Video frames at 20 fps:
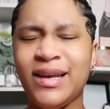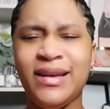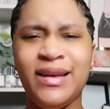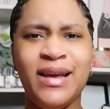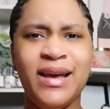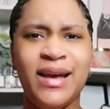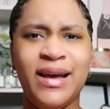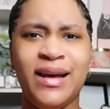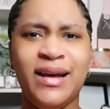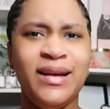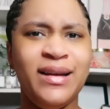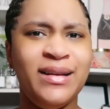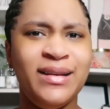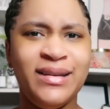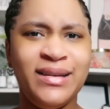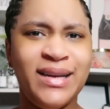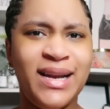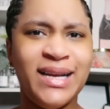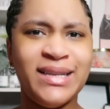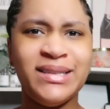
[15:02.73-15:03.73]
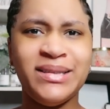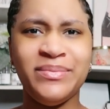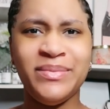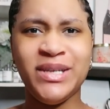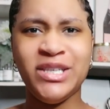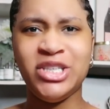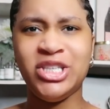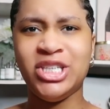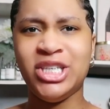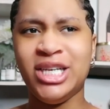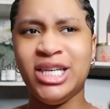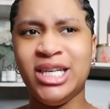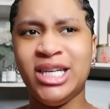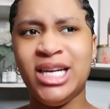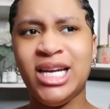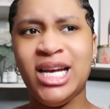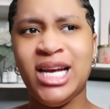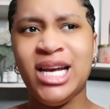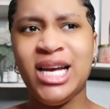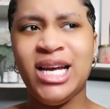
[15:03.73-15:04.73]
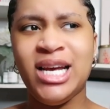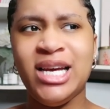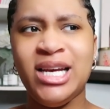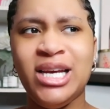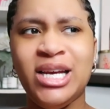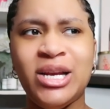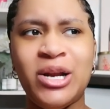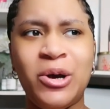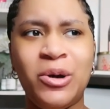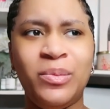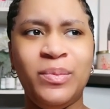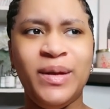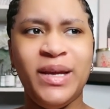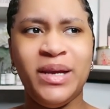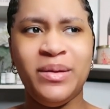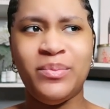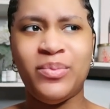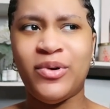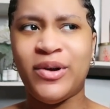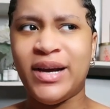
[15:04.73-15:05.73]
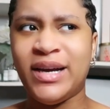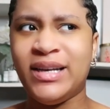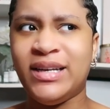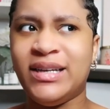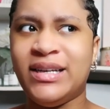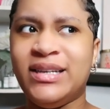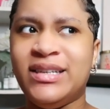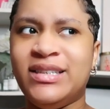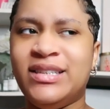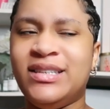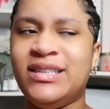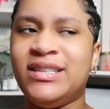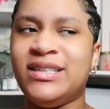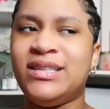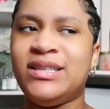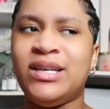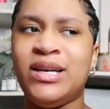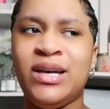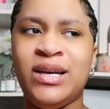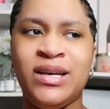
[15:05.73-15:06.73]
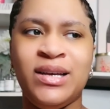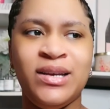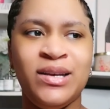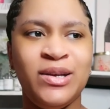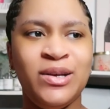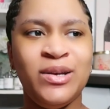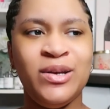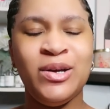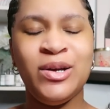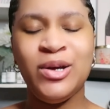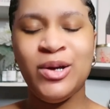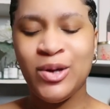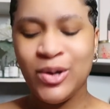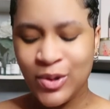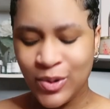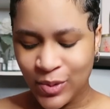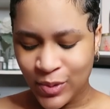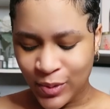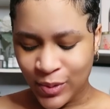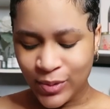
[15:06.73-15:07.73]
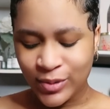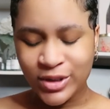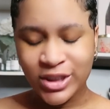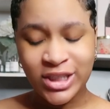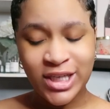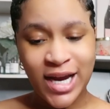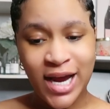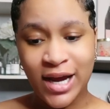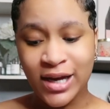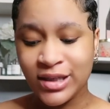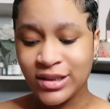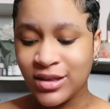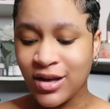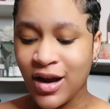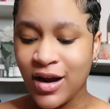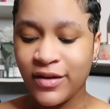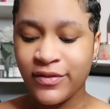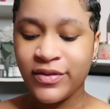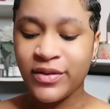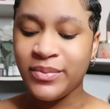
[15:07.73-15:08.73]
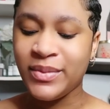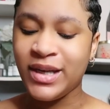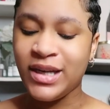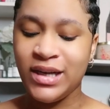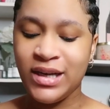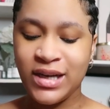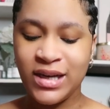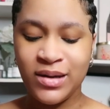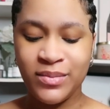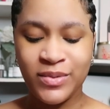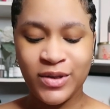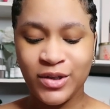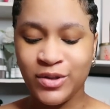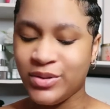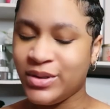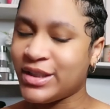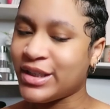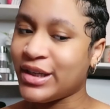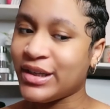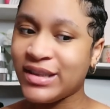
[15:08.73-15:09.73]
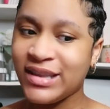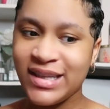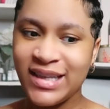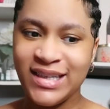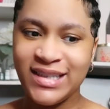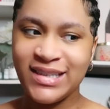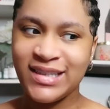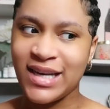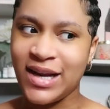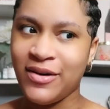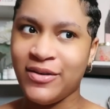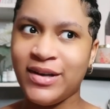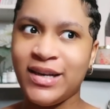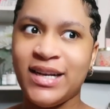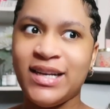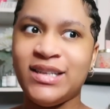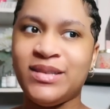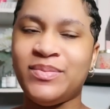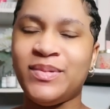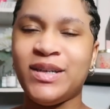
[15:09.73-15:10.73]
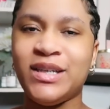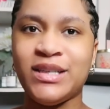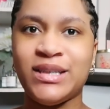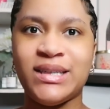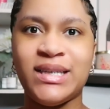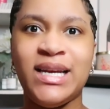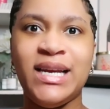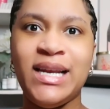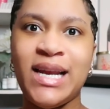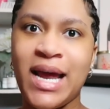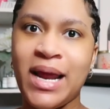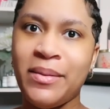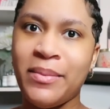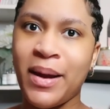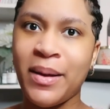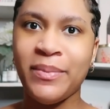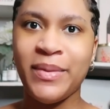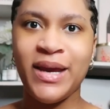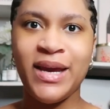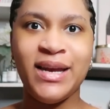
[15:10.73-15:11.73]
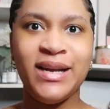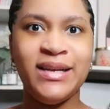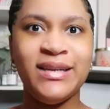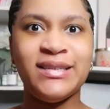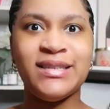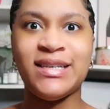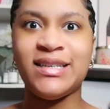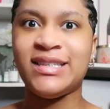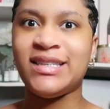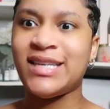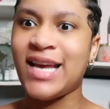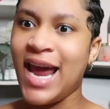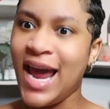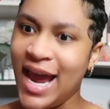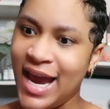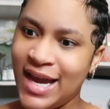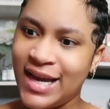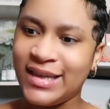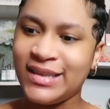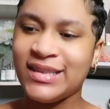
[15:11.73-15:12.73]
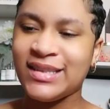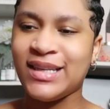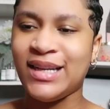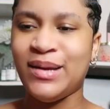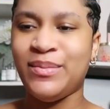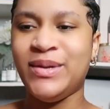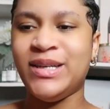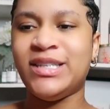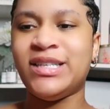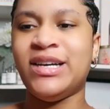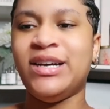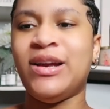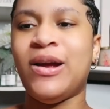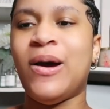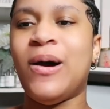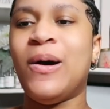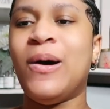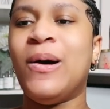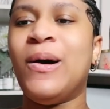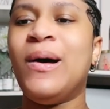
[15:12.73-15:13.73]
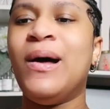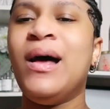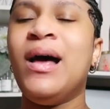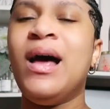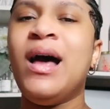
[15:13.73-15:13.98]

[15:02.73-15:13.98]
yeah, not to mention, you know, being pregnant is just, woo, child, it's hard for me to get up and do certain things nowadays because getting out of my bed is a task, let me tell y'all.